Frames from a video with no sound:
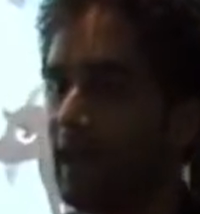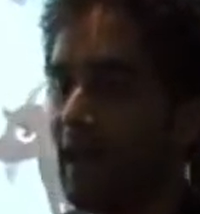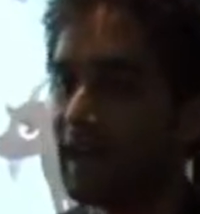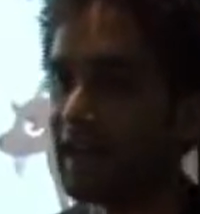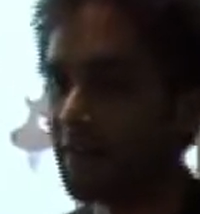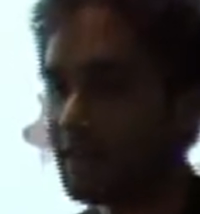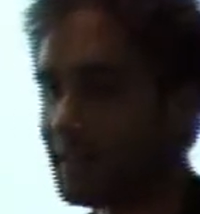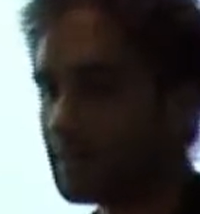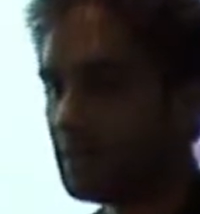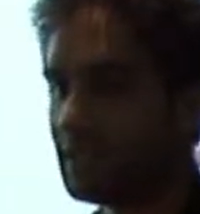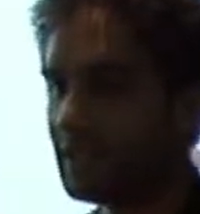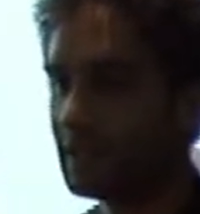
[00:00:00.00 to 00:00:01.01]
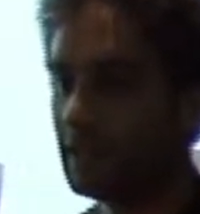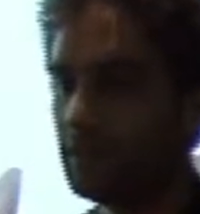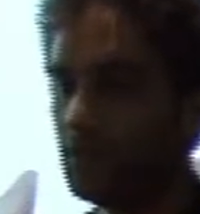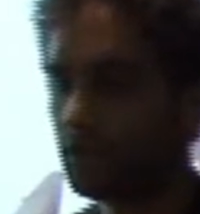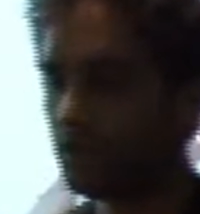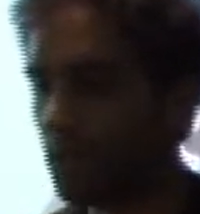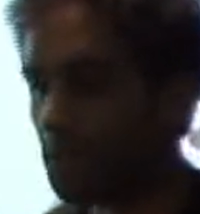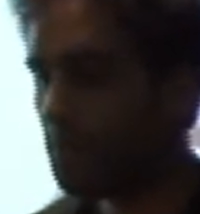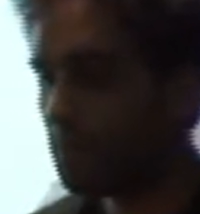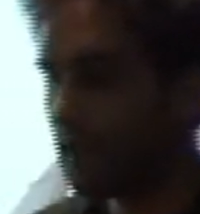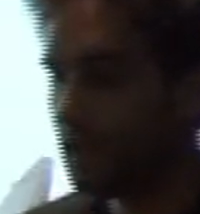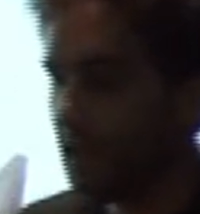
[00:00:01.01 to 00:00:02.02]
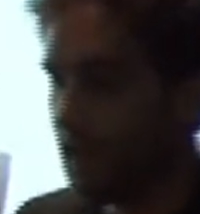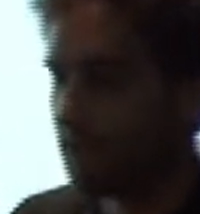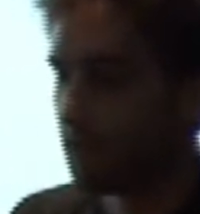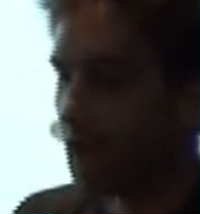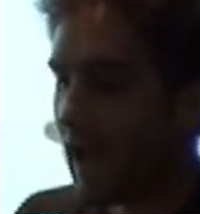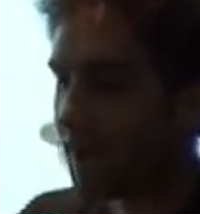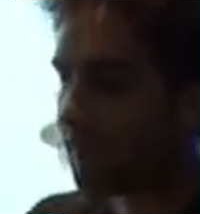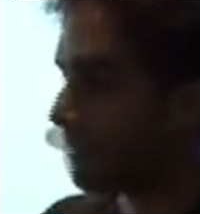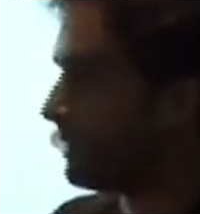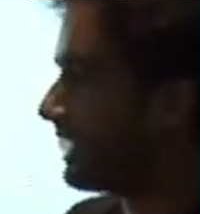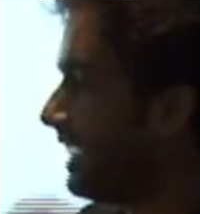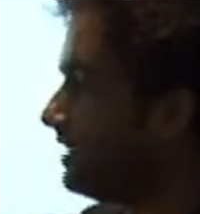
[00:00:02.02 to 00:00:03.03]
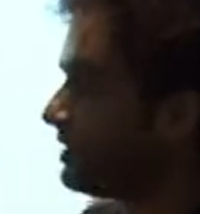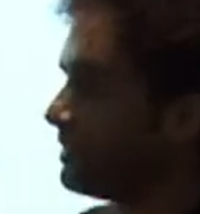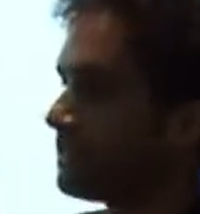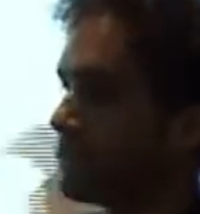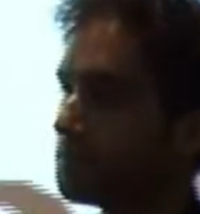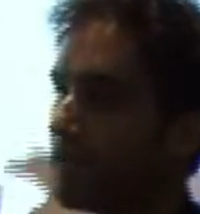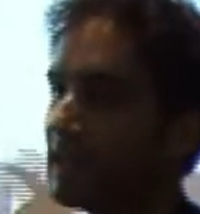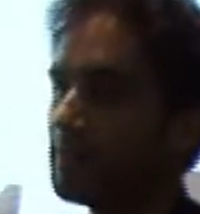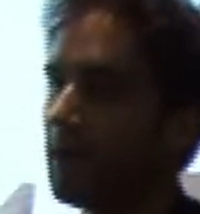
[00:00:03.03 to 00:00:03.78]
And now this is particularly useful if you have applications that are running